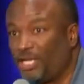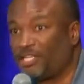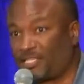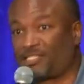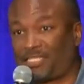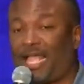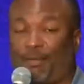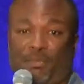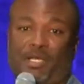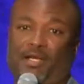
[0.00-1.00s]
his
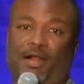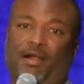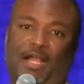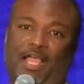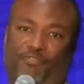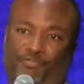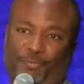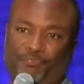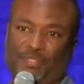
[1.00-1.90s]
assignment in our life.